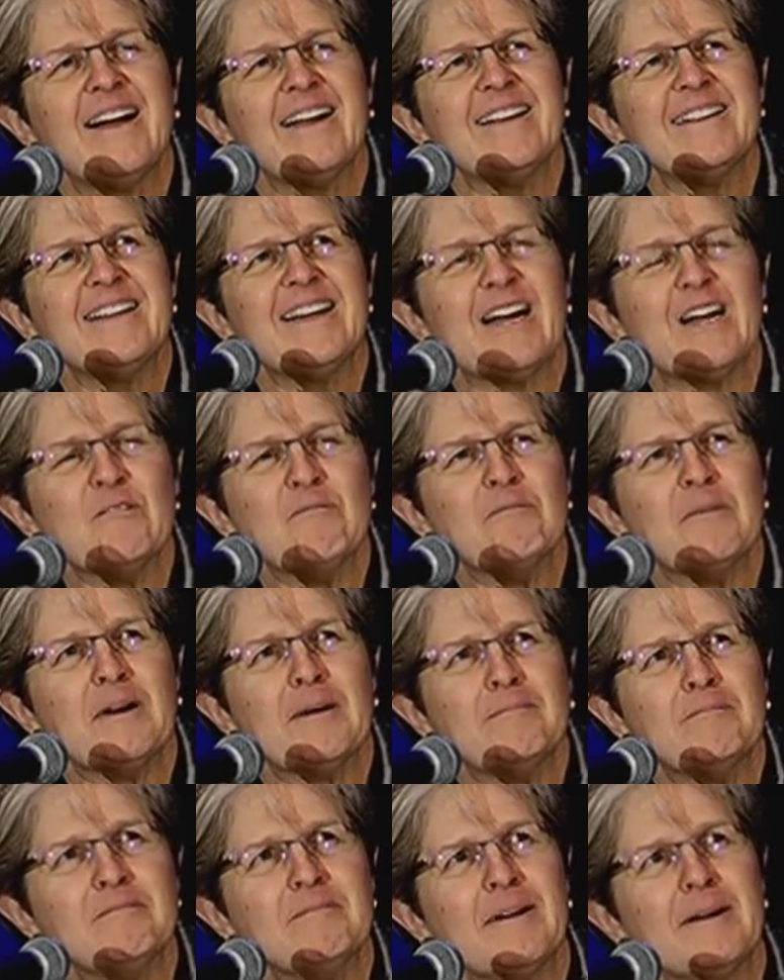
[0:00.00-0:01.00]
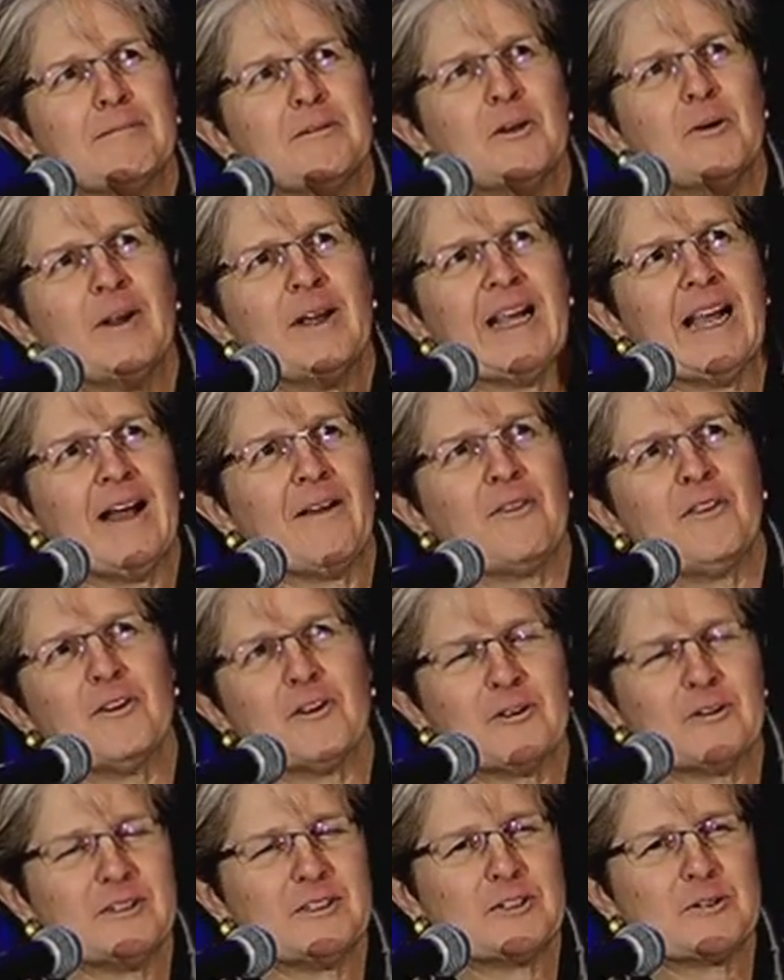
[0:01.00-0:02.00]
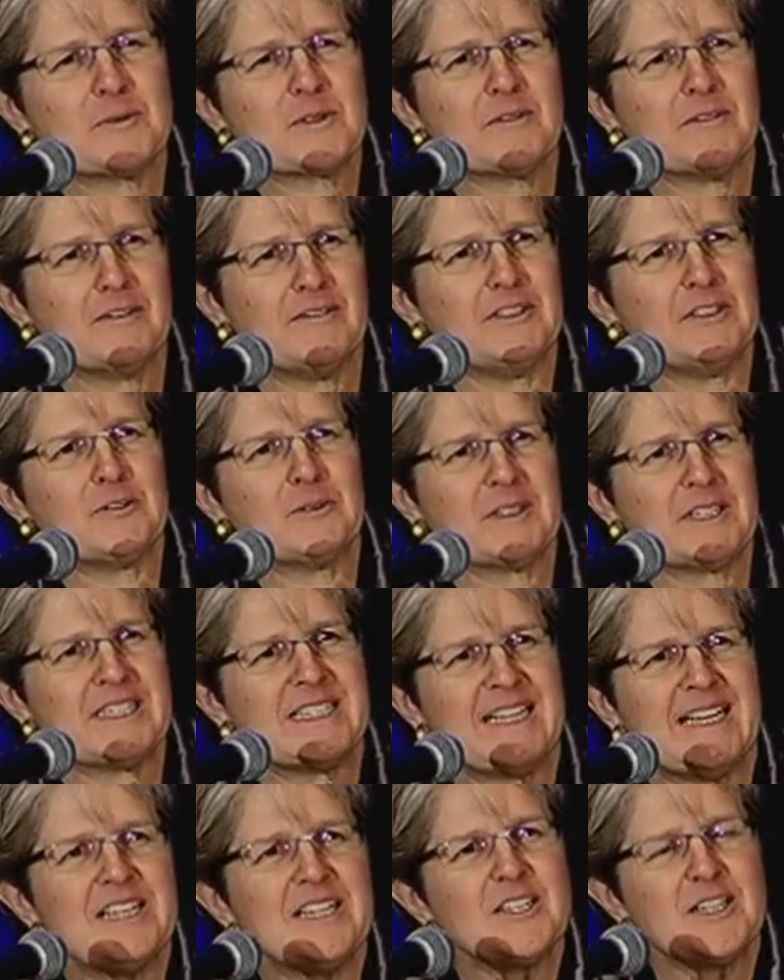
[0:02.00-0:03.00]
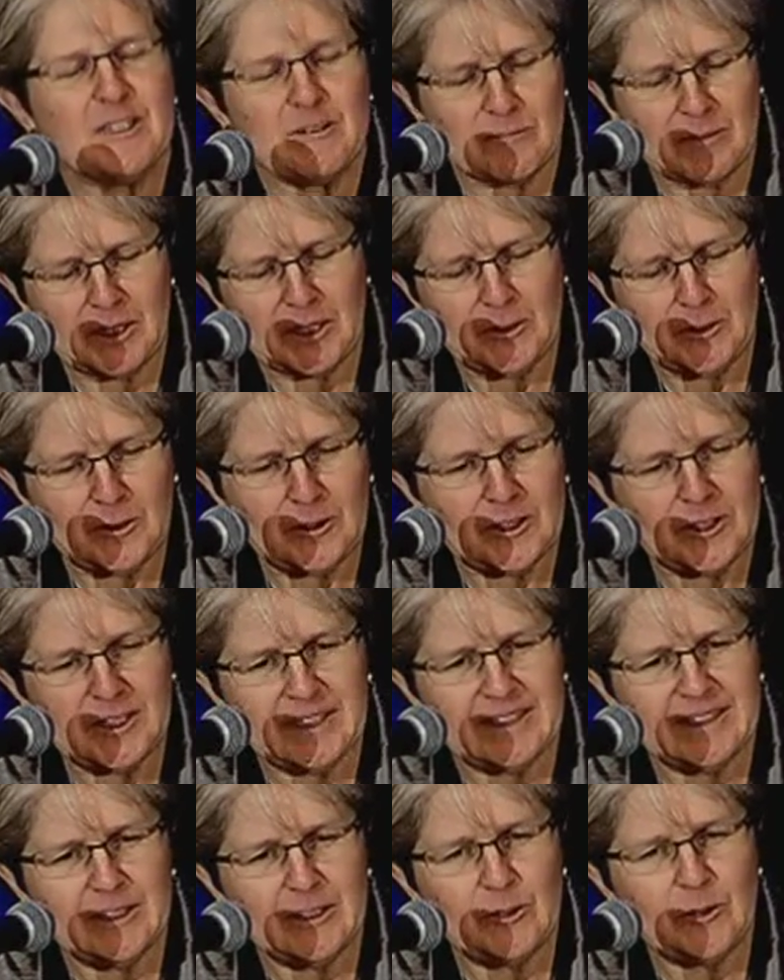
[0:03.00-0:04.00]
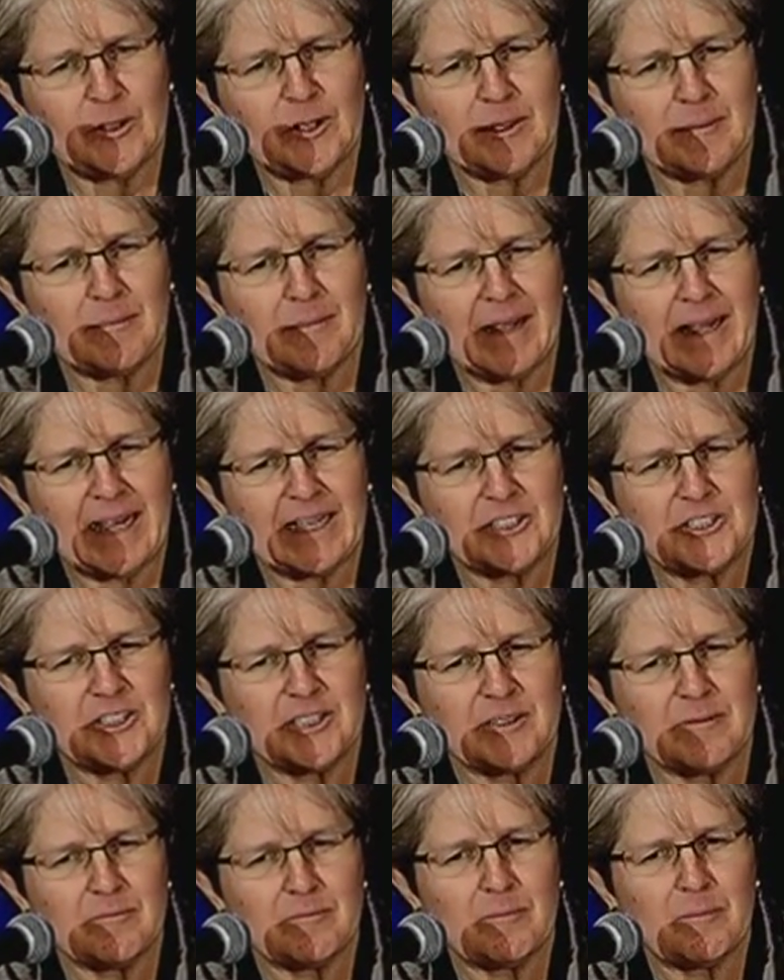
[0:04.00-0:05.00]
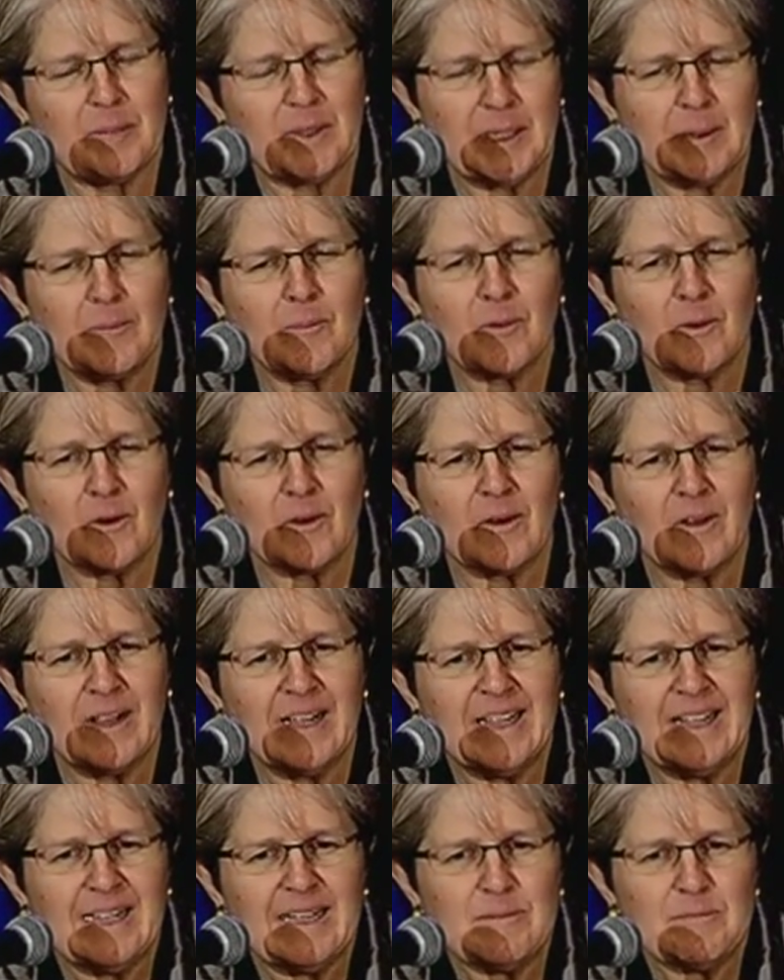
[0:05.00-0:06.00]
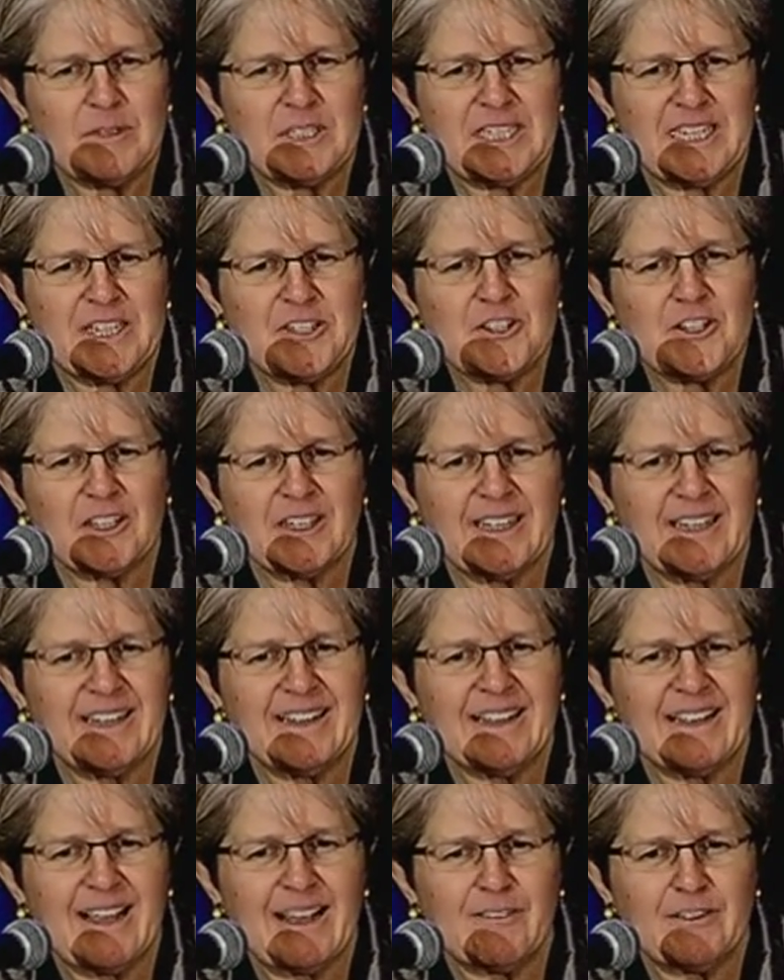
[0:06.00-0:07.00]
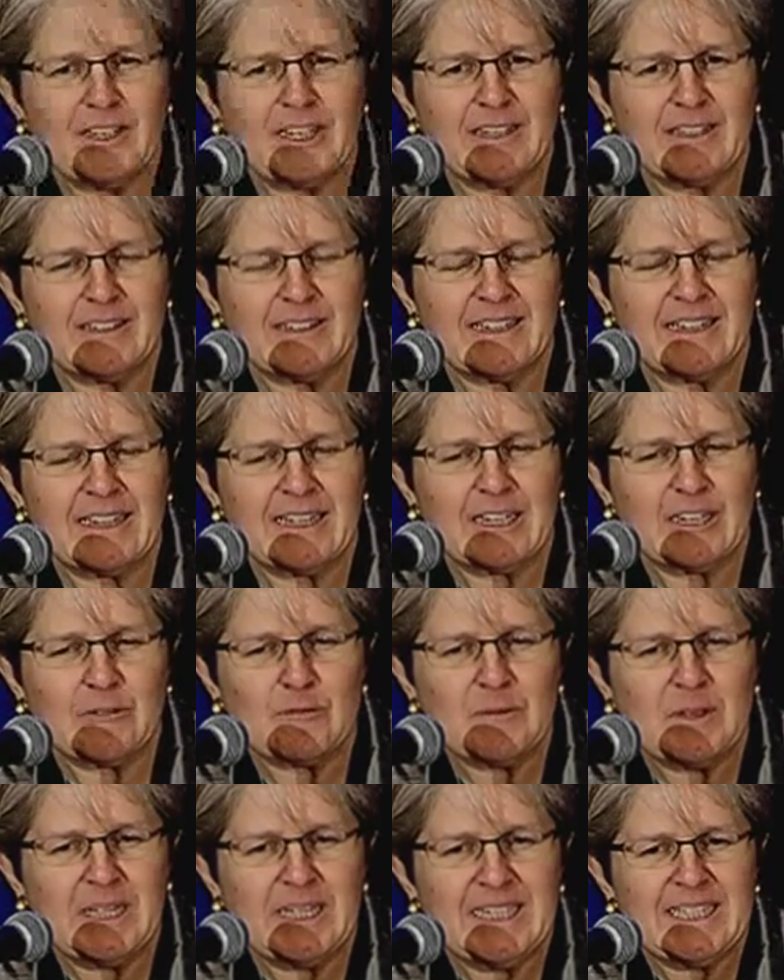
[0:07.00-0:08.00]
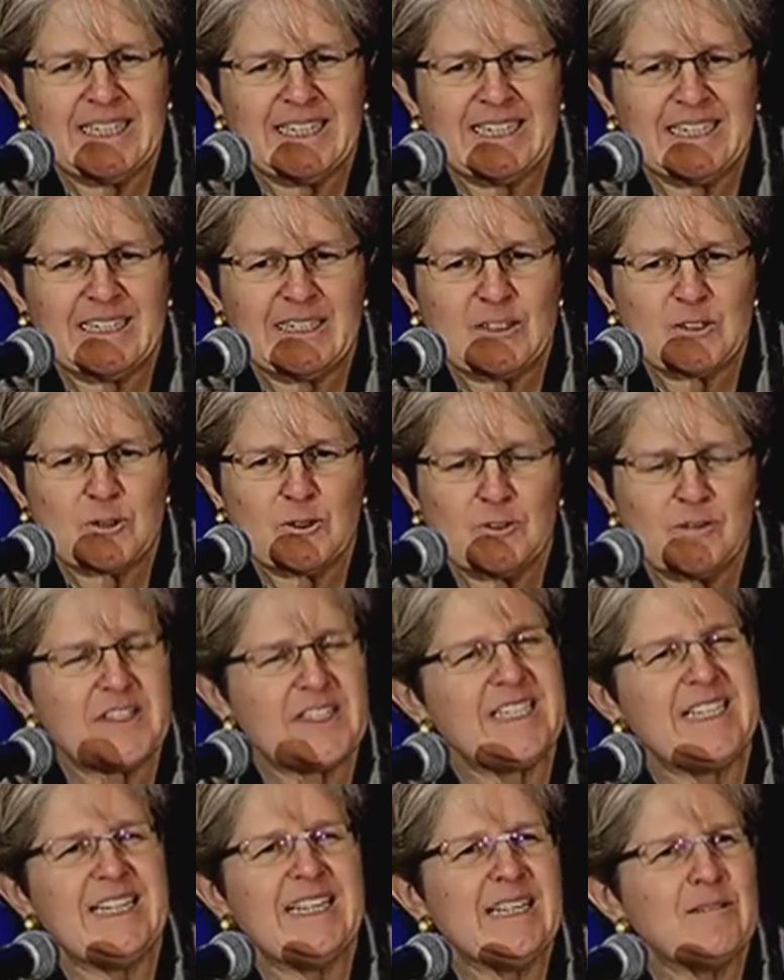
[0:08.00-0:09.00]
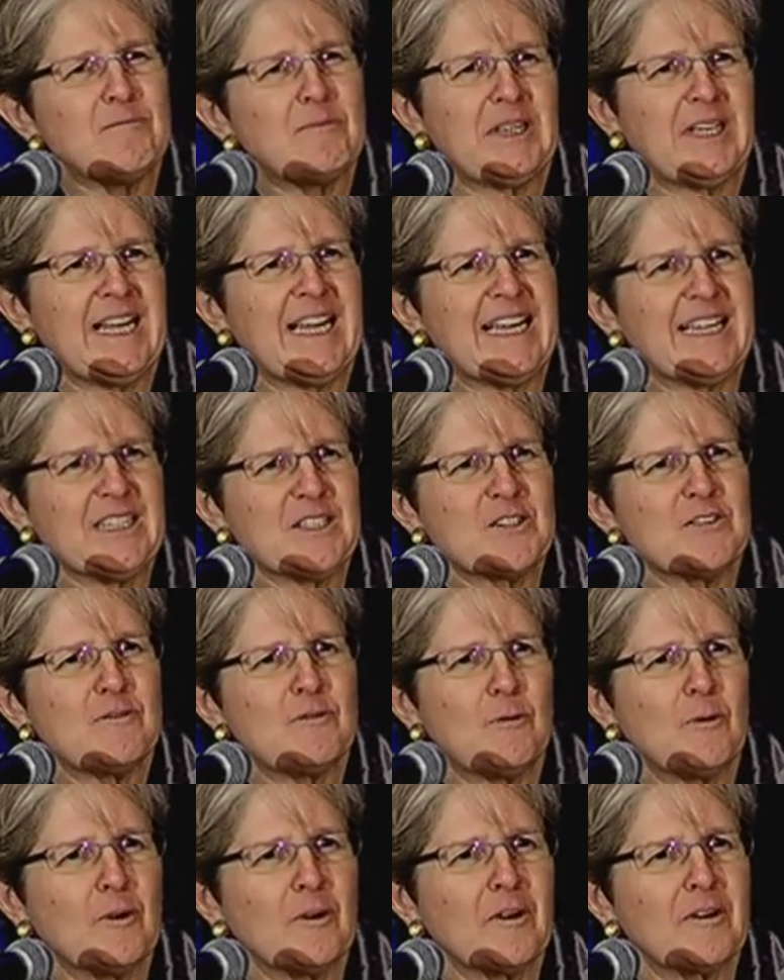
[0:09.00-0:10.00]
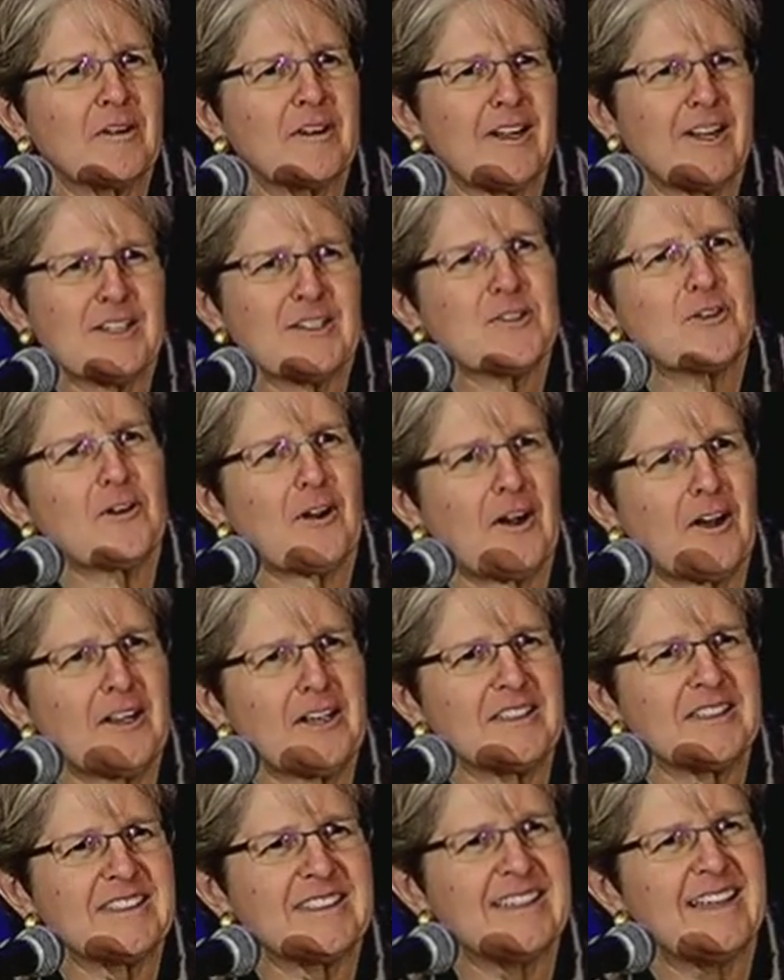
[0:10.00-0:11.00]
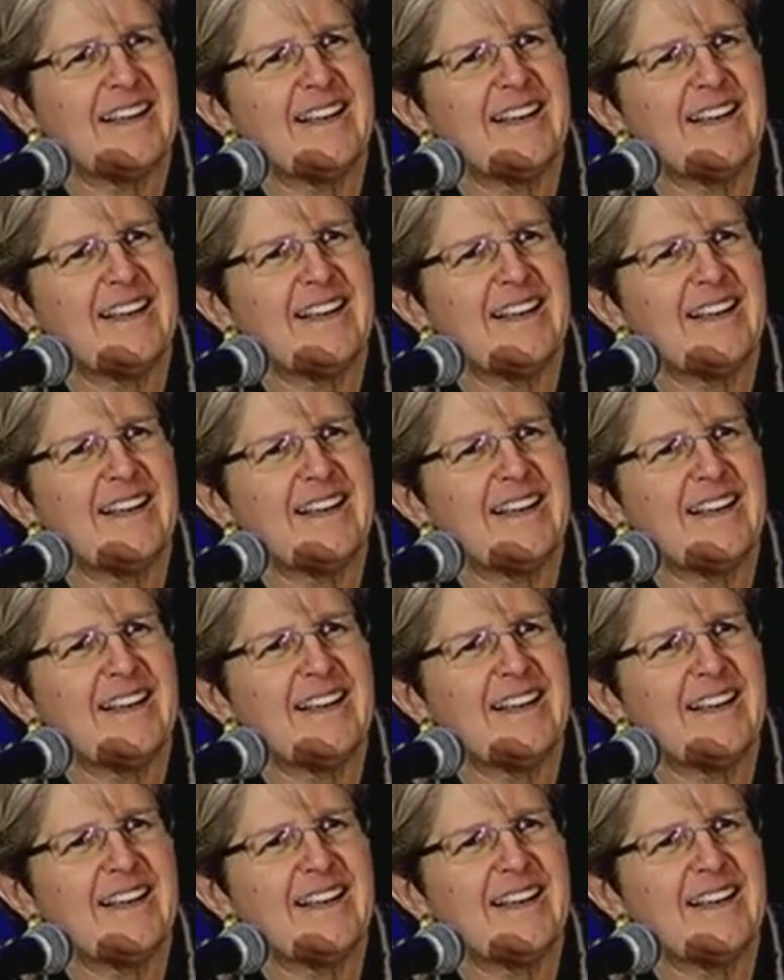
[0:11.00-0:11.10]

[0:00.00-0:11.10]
I'm, I'm, I'm going out there in terms of a visualization, but you could you could imagine people potentially having uh, uh, sort of seating plans for concert halls.